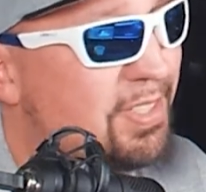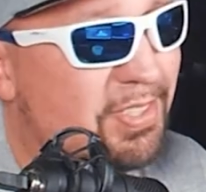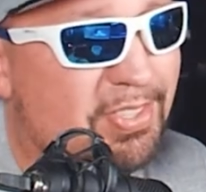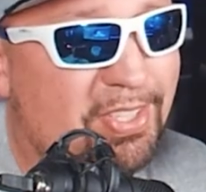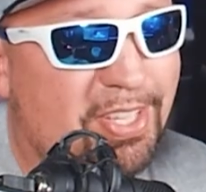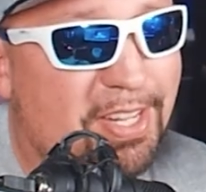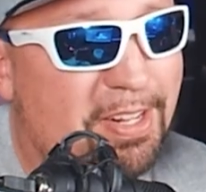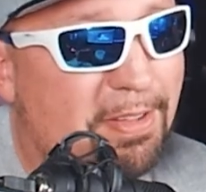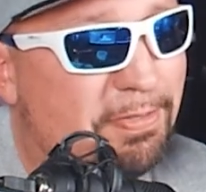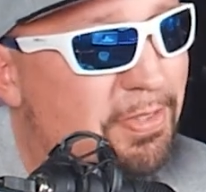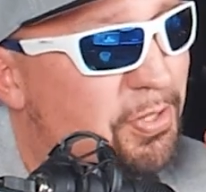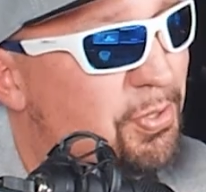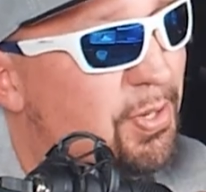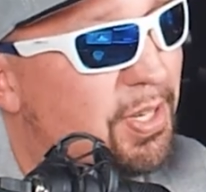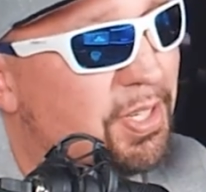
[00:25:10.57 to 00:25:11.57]
Just let off the
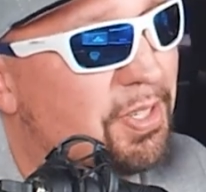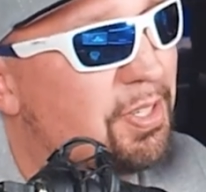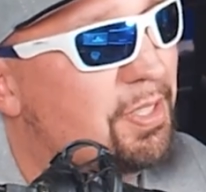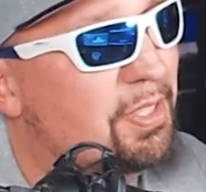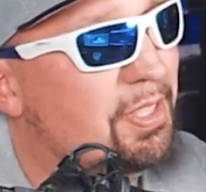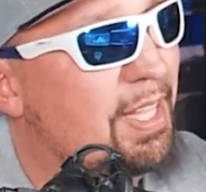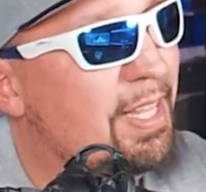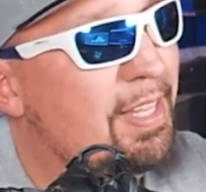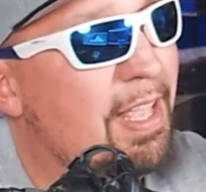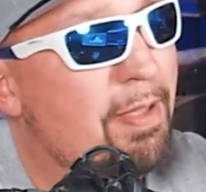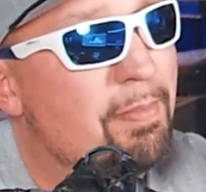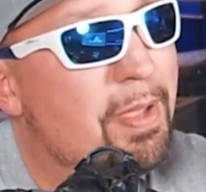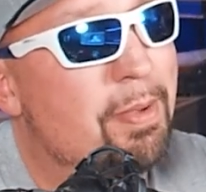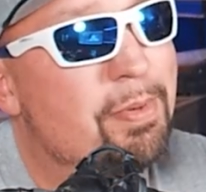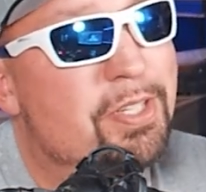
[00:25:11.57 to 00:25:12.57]
trigger, let
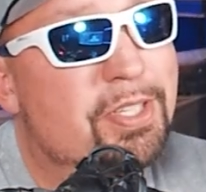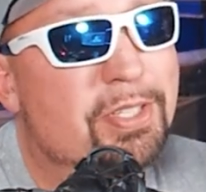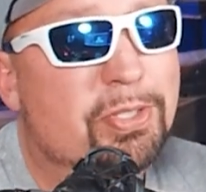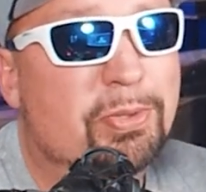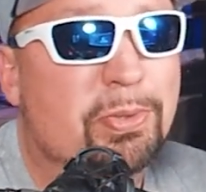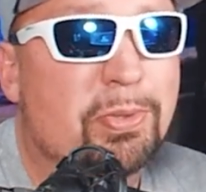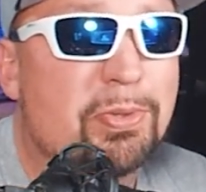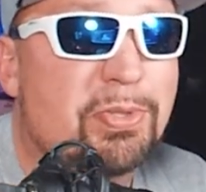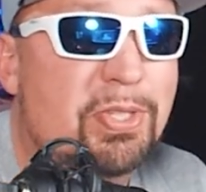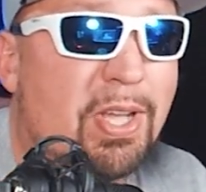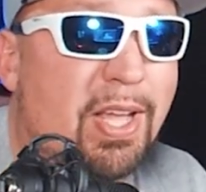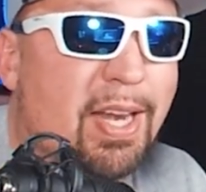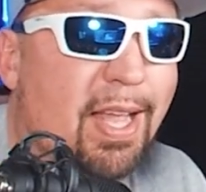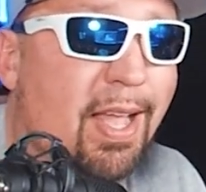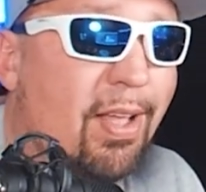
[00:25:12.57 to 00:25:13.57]
that baby just cruise
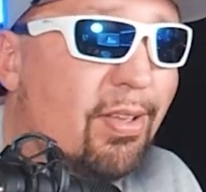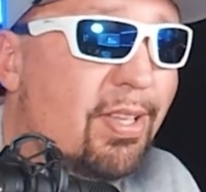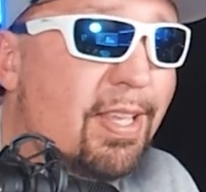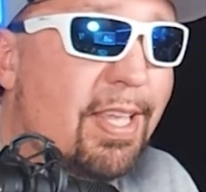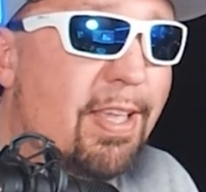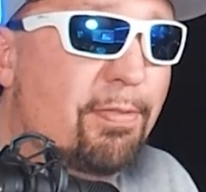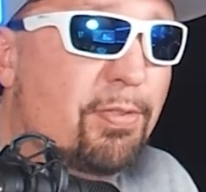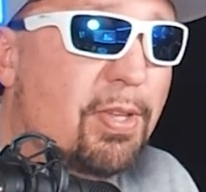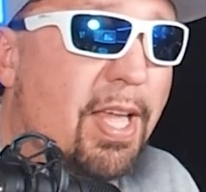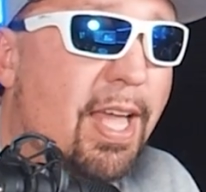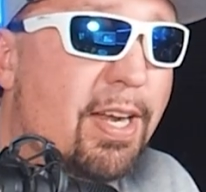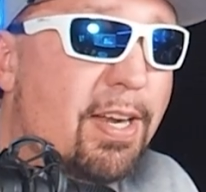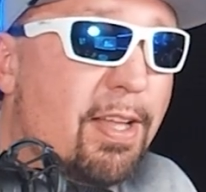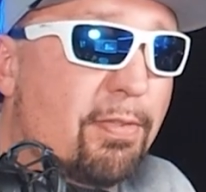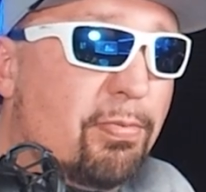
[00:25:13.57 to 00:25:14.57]
on out. If you got
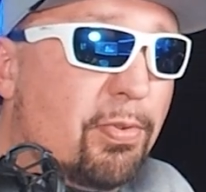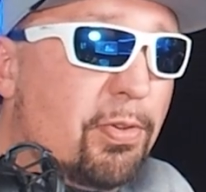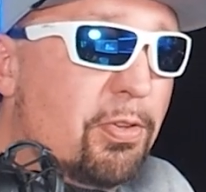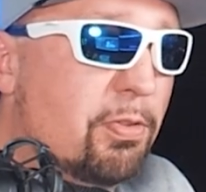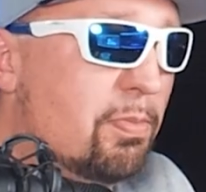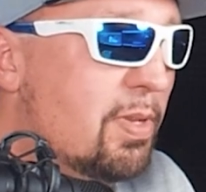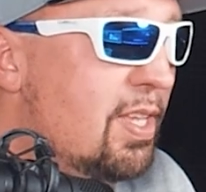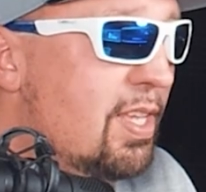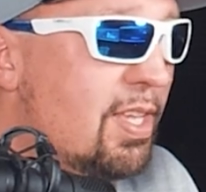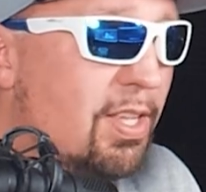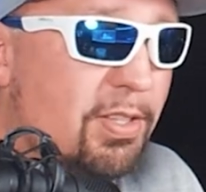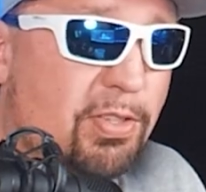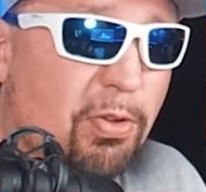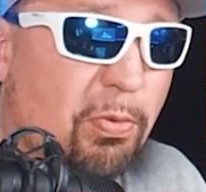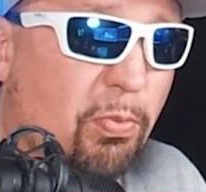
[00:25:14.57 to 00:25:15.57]
enough room,
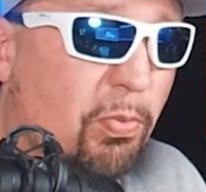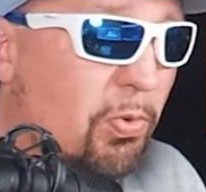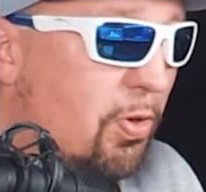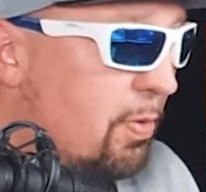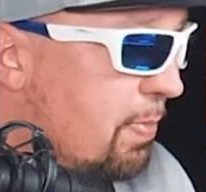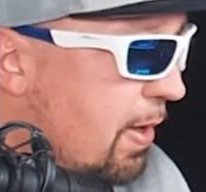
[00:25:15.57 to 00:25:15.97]
don't worry